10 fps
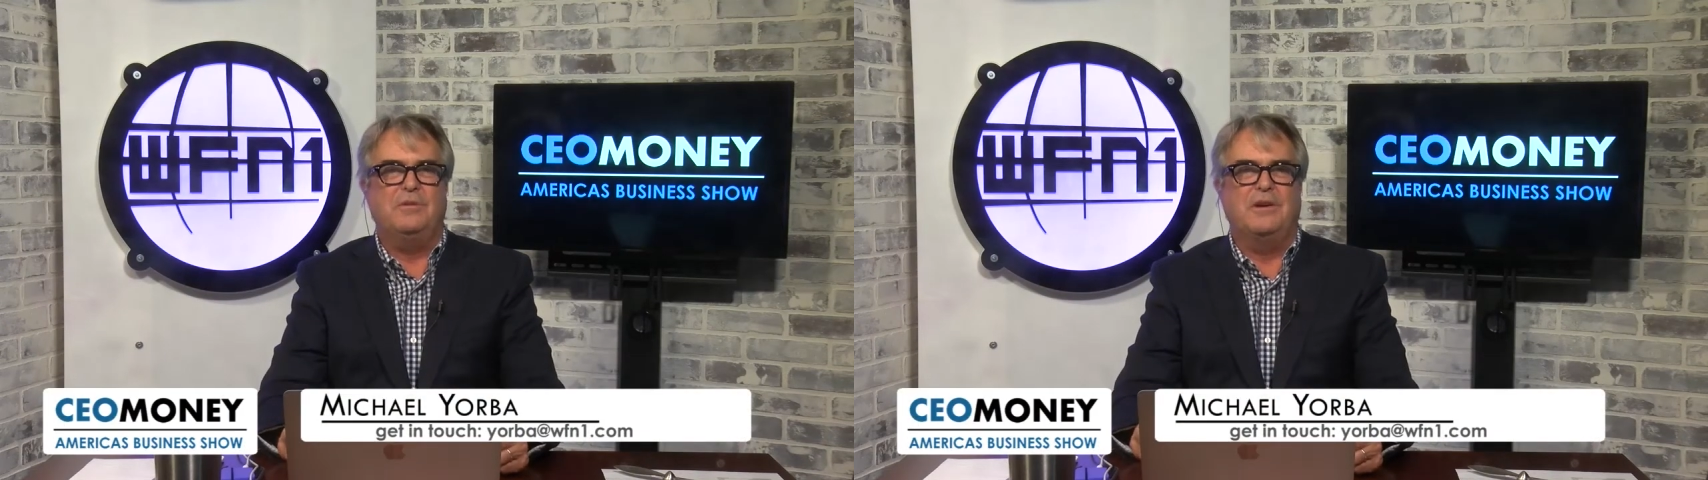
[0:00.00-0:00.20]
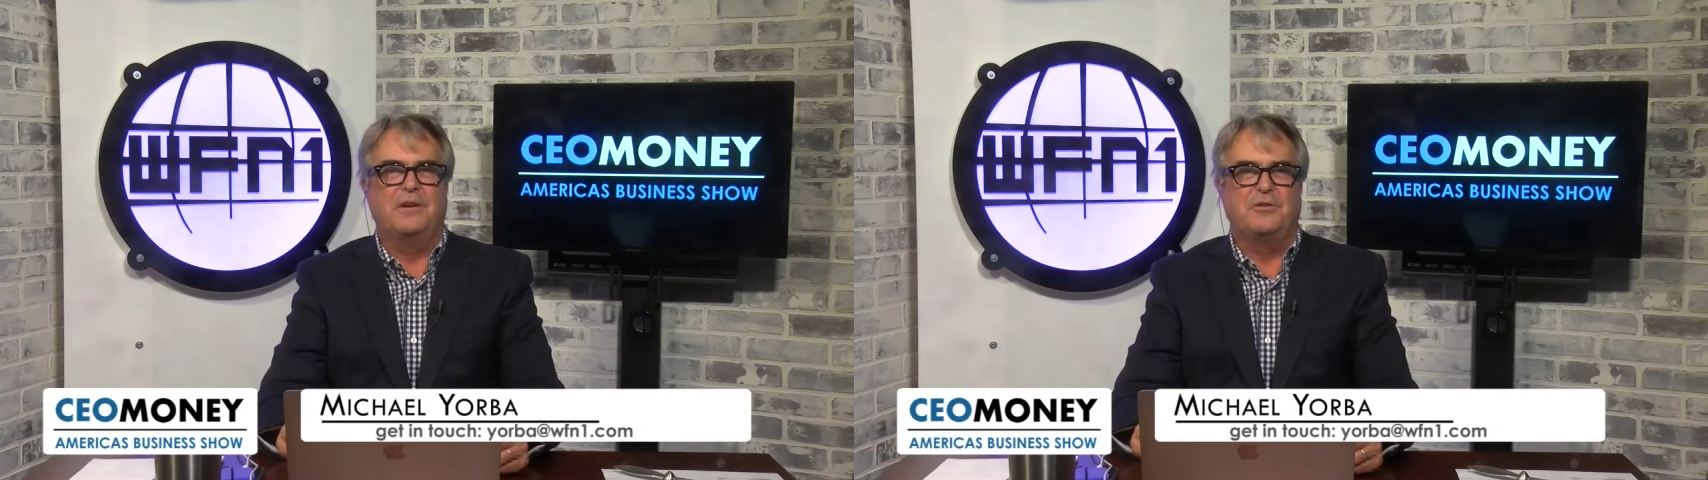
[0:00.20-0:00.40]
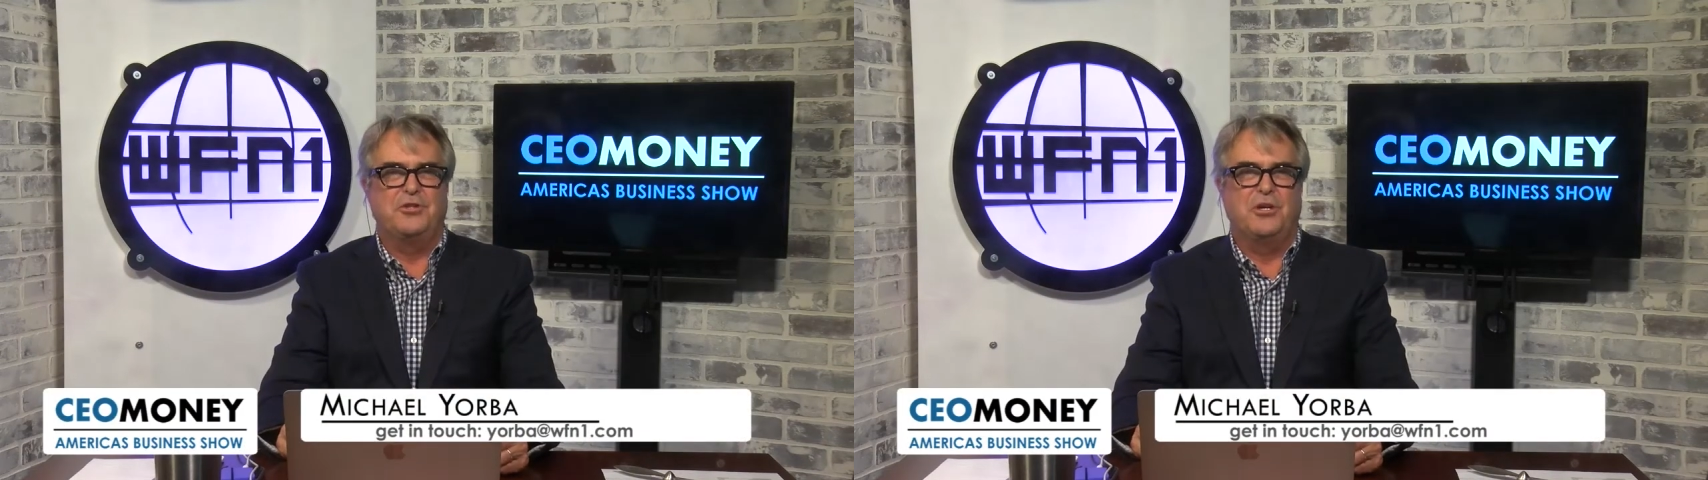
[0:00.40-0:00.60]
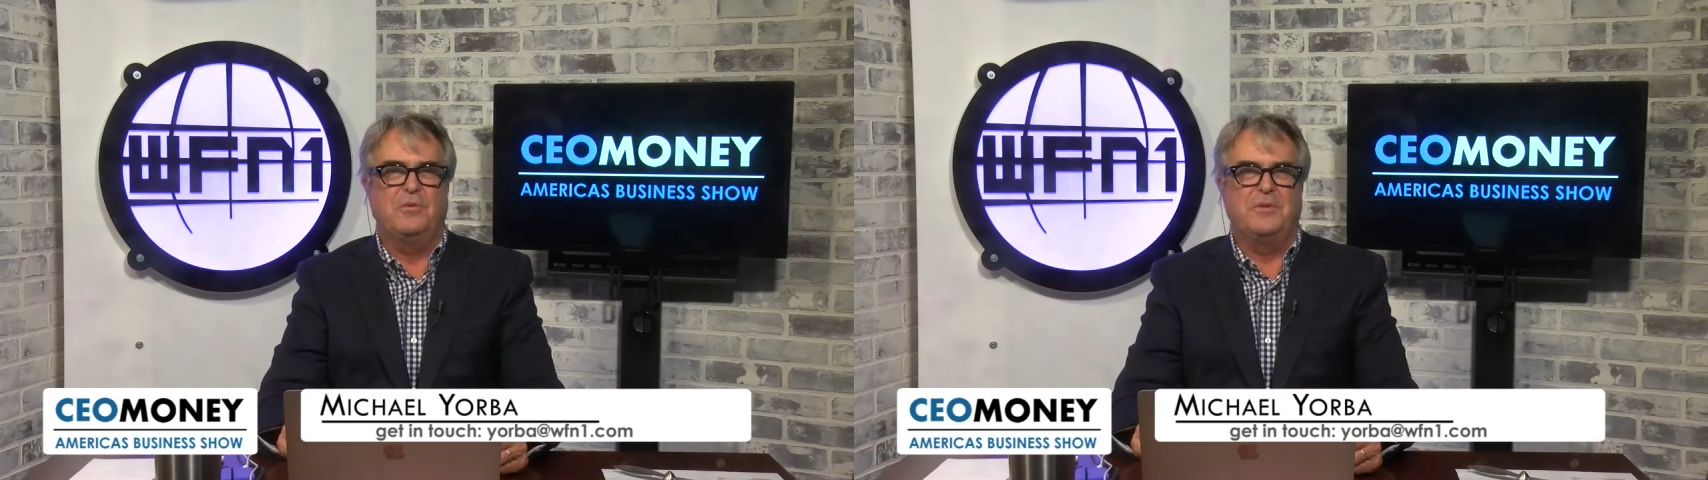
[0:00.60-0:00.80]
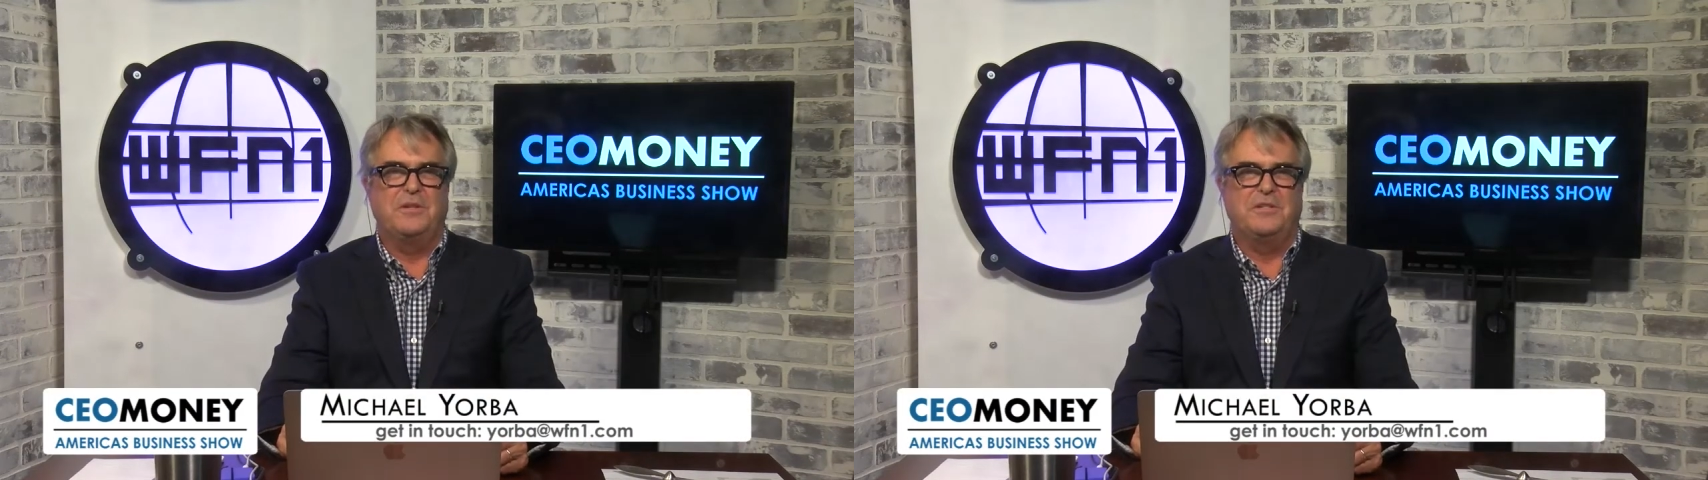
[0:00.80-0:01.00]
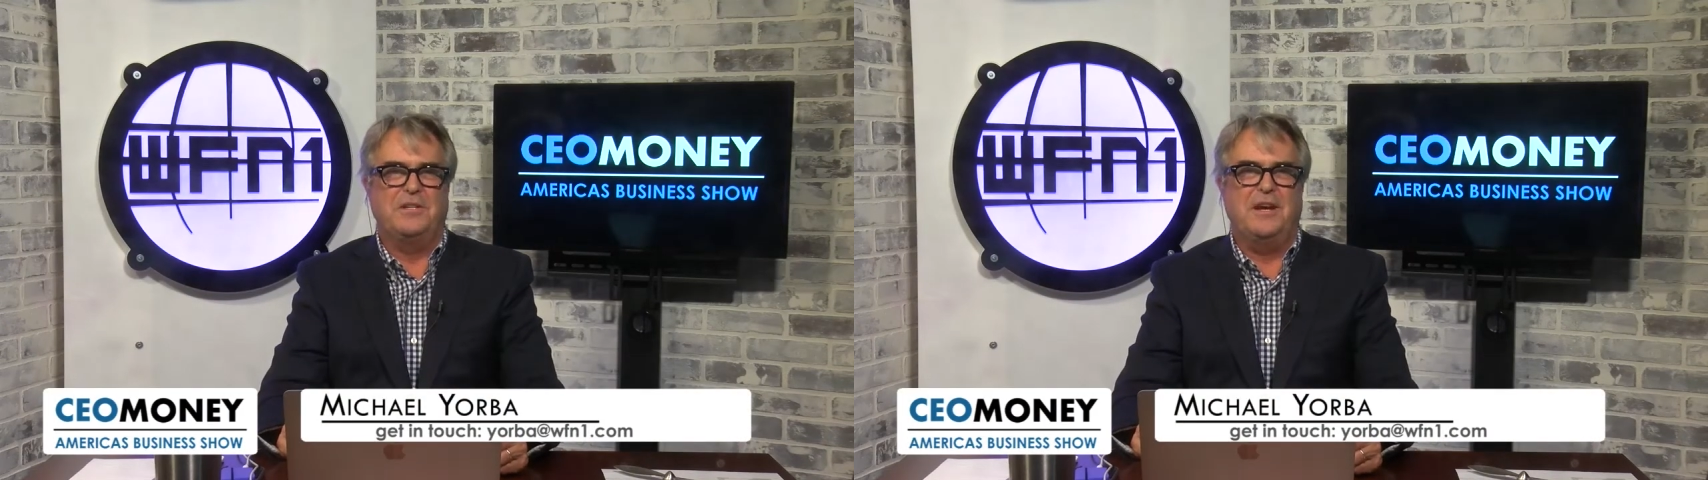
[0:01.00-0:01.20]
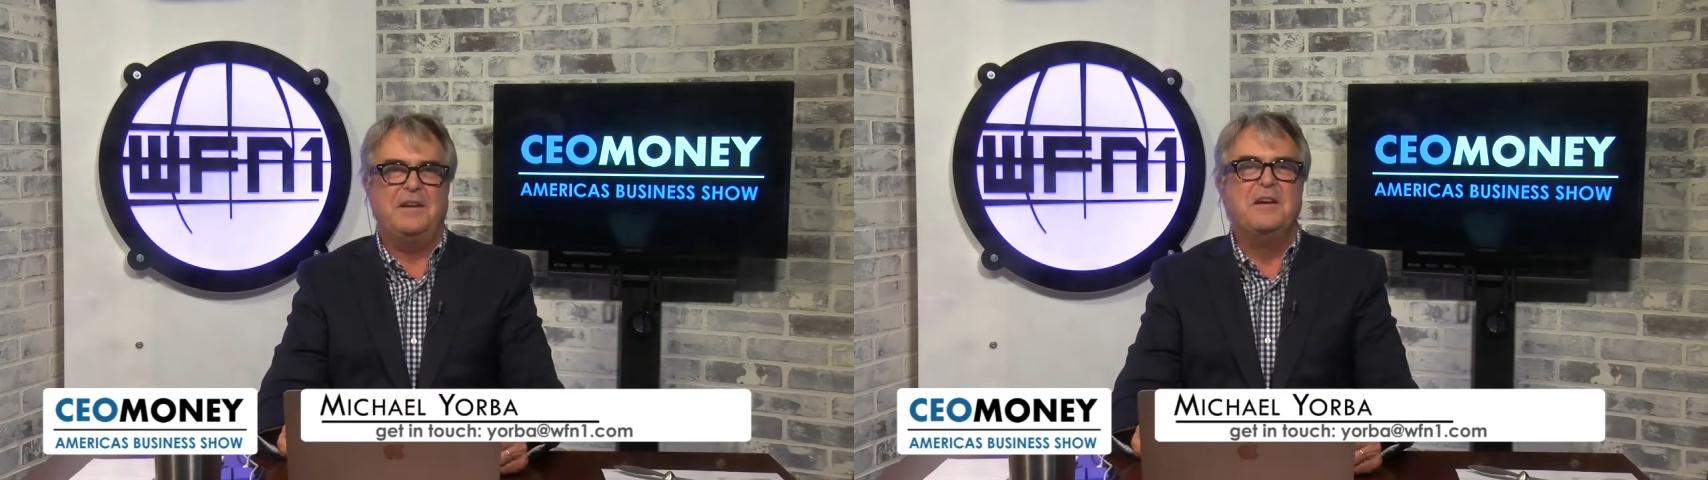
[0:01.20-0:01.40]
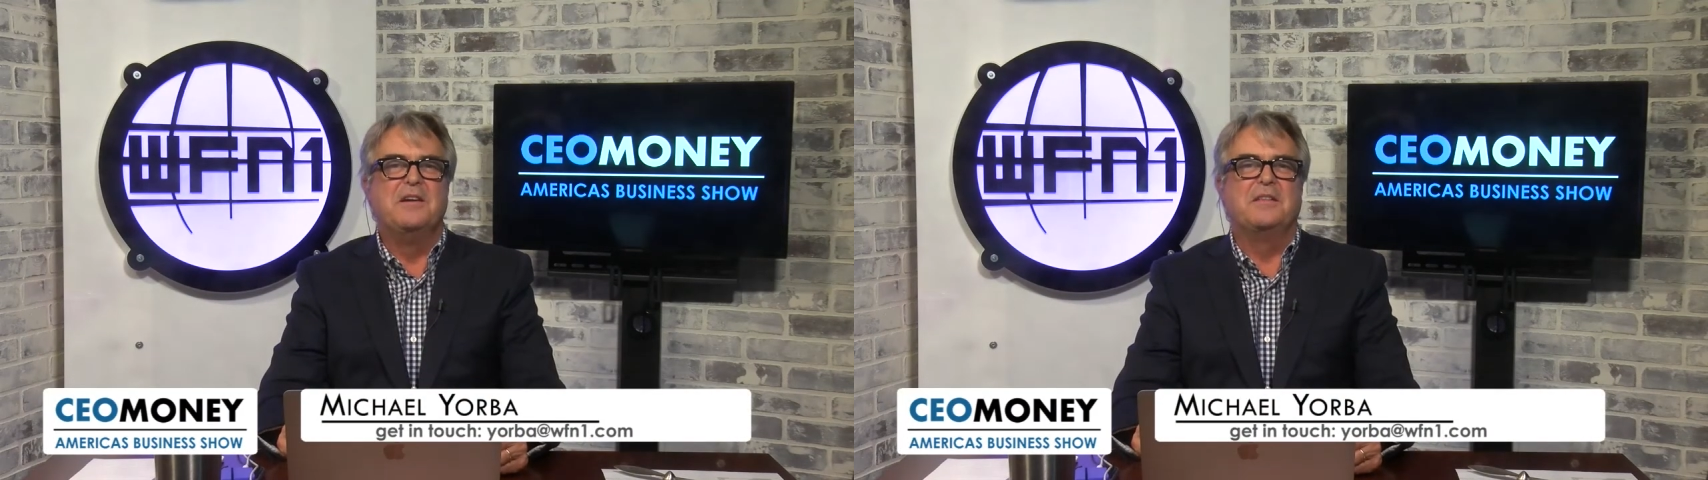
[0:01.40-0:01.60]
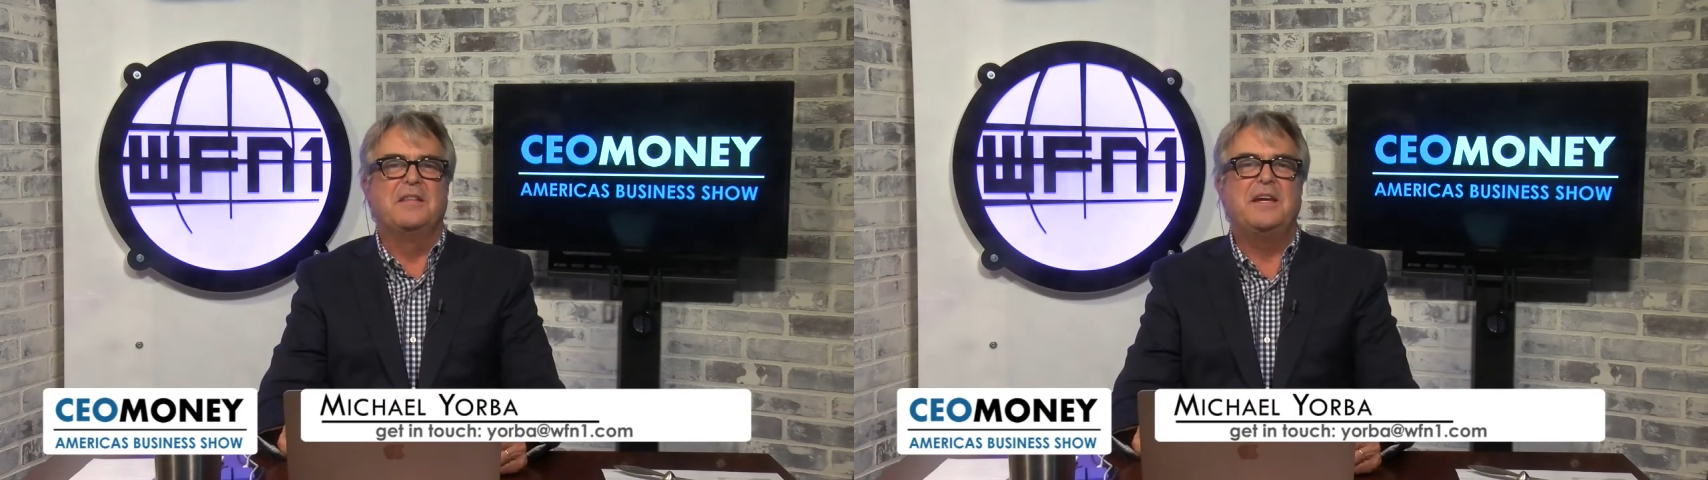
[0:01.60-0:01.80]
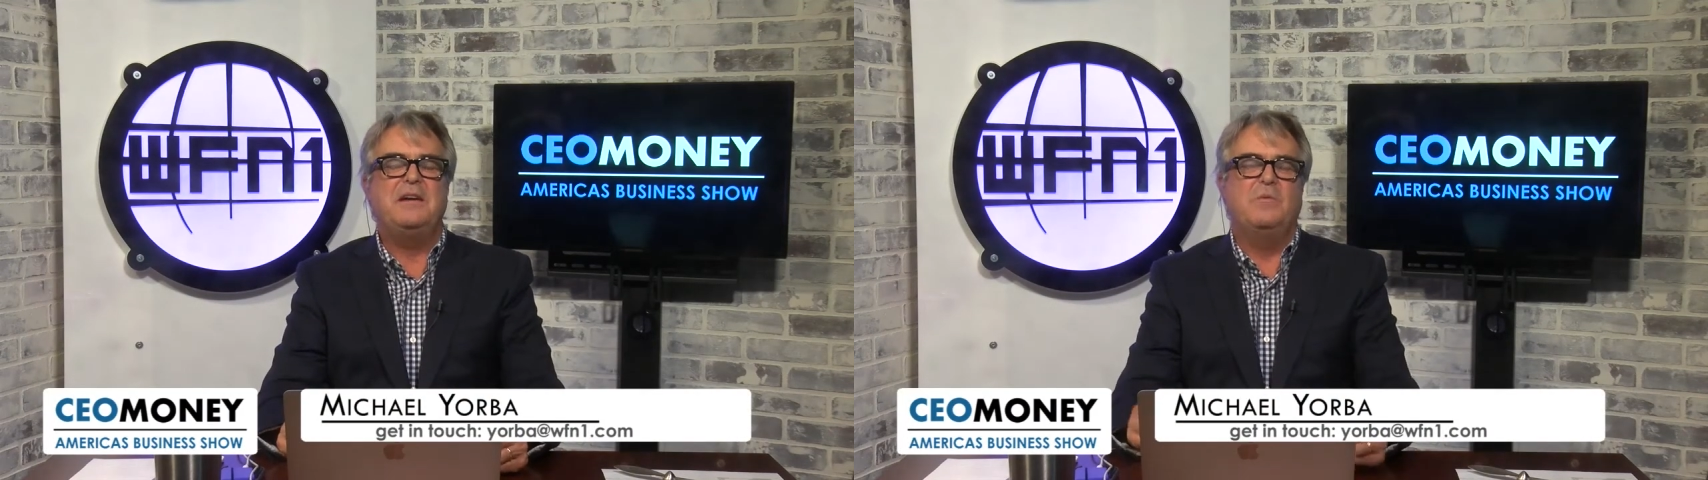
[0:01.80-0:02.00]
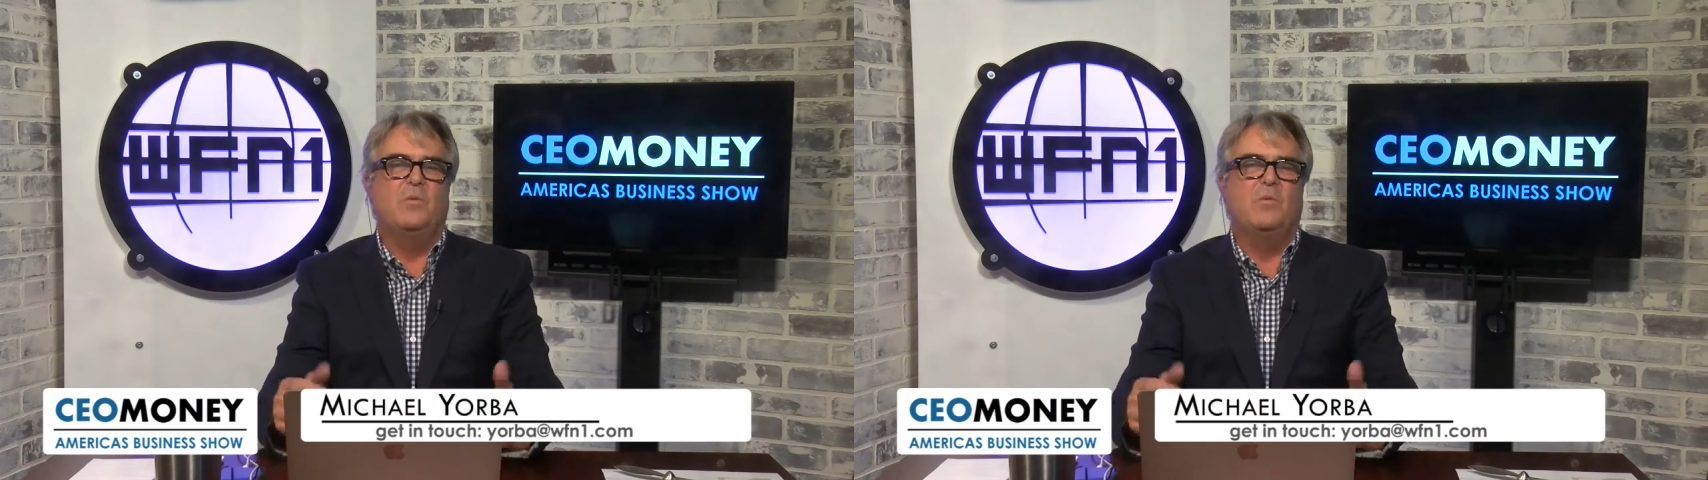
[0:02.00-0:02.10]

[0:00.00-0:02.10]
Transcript: on our show with us today. Leigh,